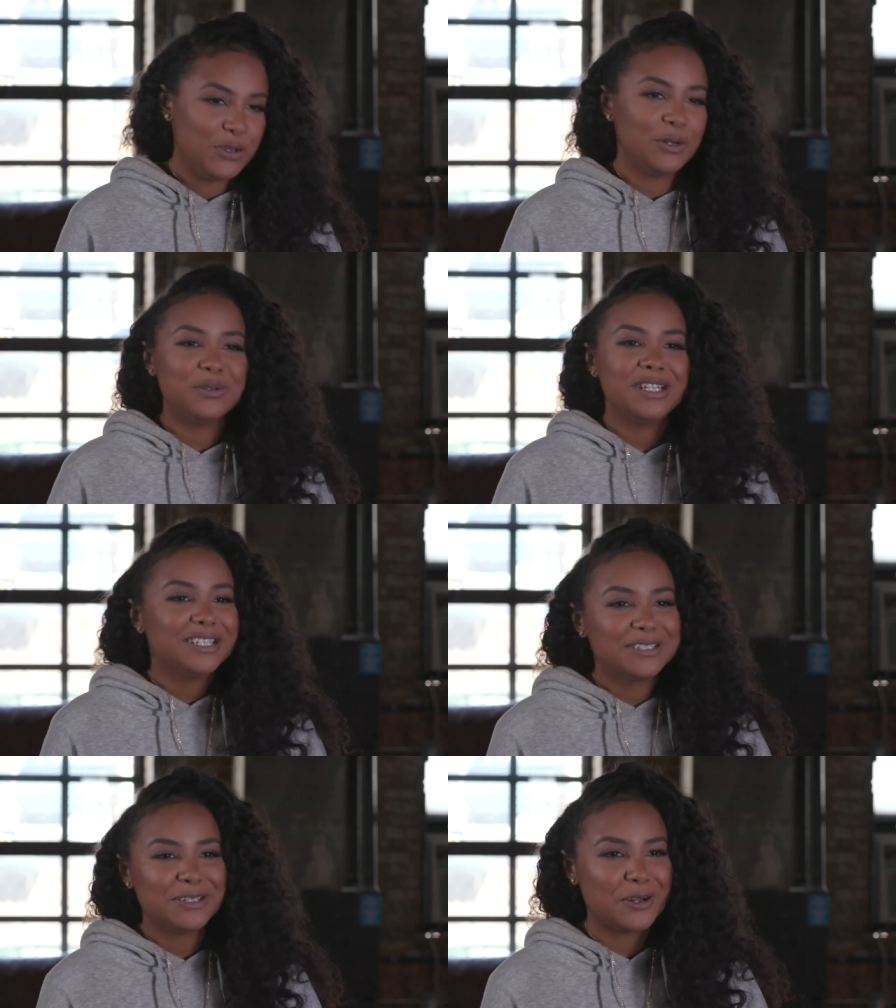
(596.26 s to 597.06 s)
You don't
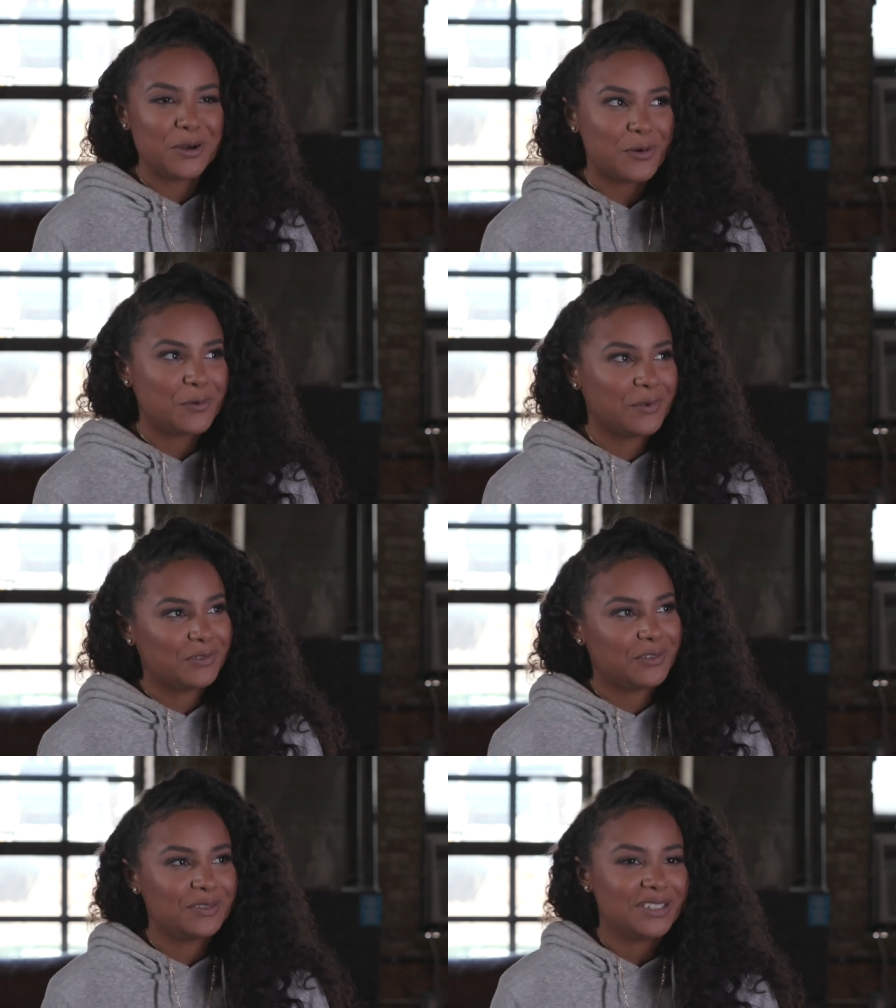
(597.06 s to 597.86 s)
need to know
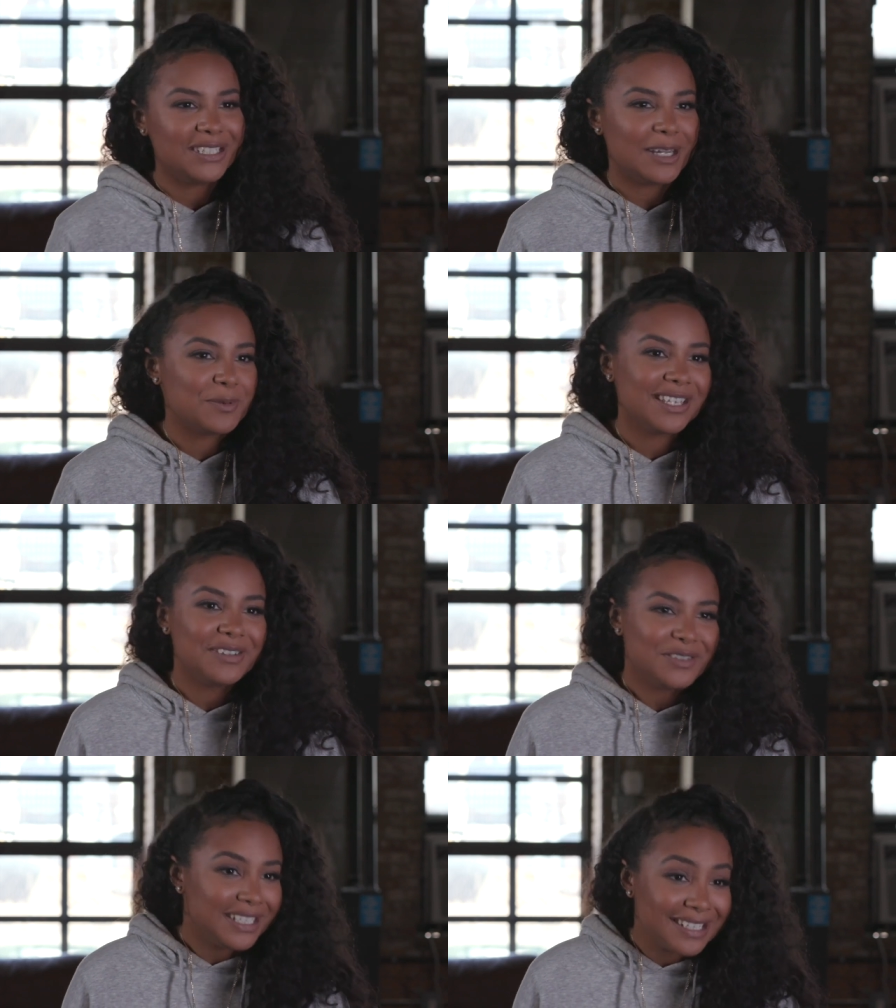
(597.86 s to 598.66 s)
what 50 times
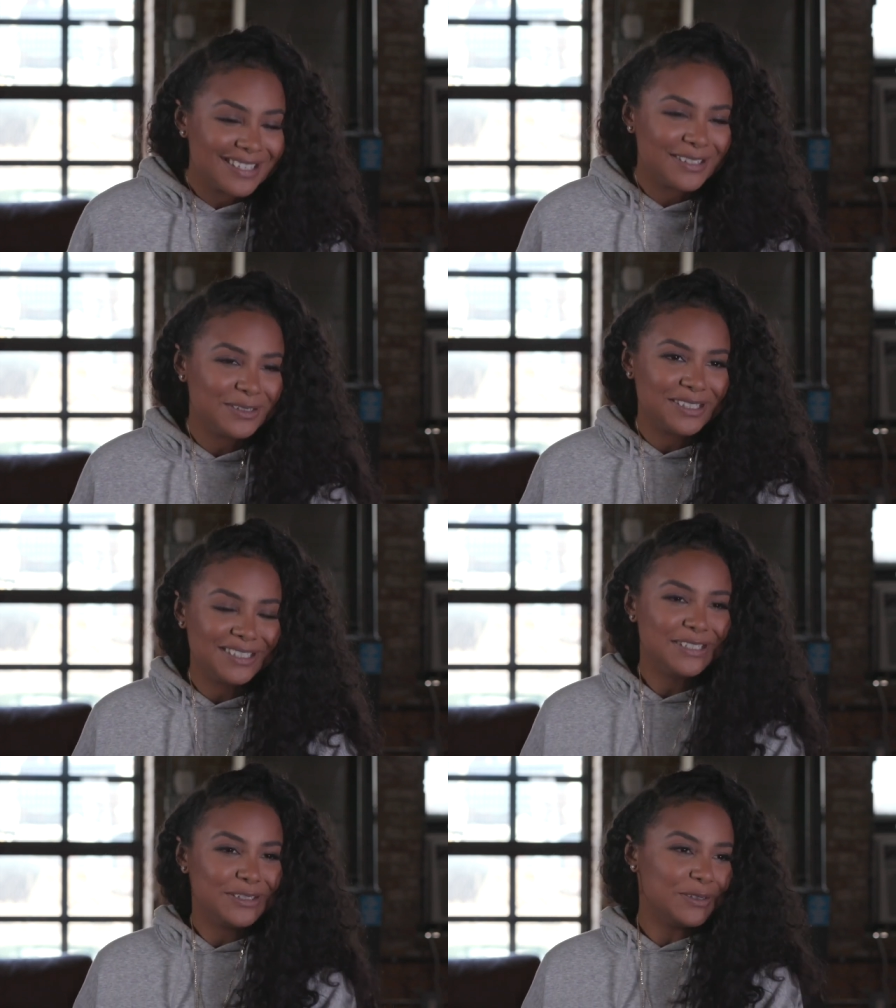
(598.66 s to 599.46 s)
7 is, you just
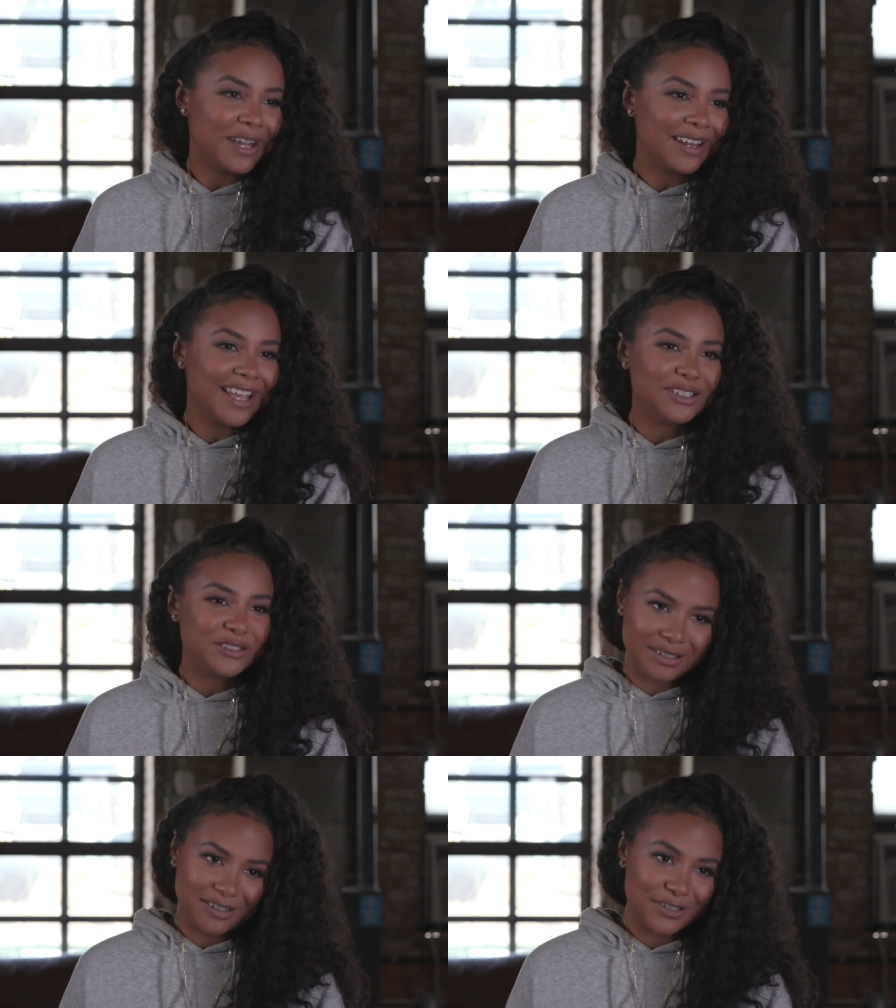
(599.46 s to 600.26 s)
need to know how to
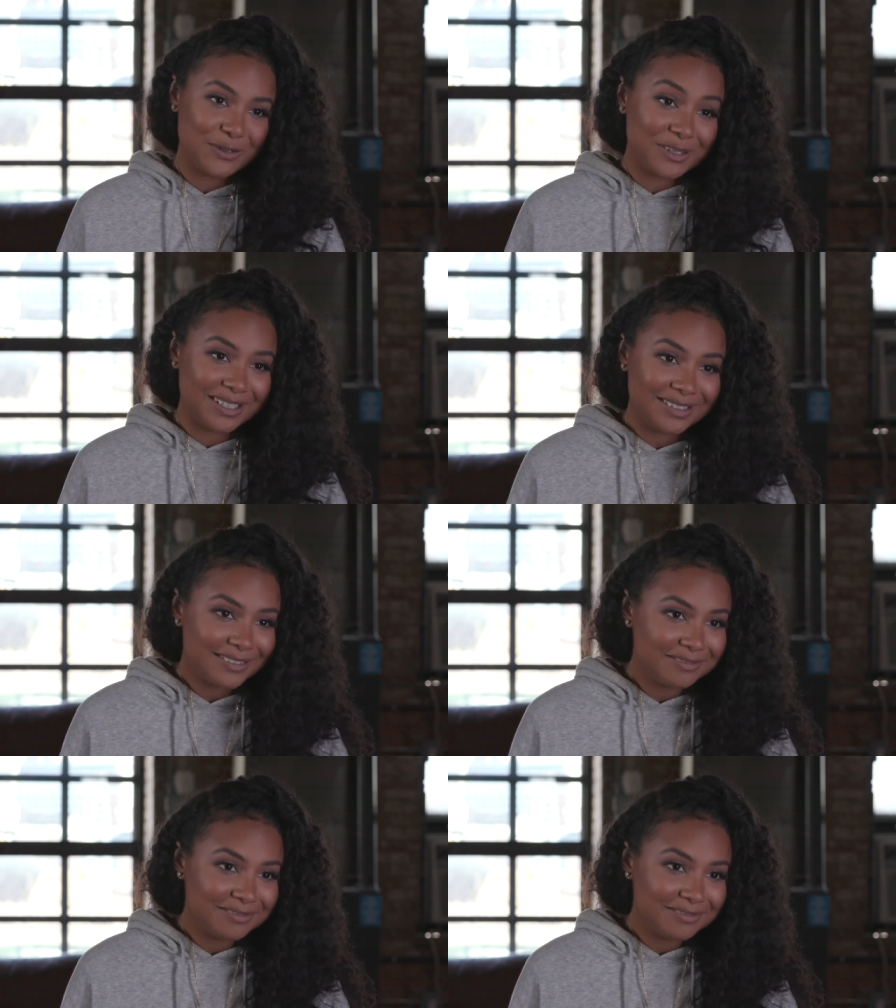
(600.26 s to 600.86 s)
enter it on a screen.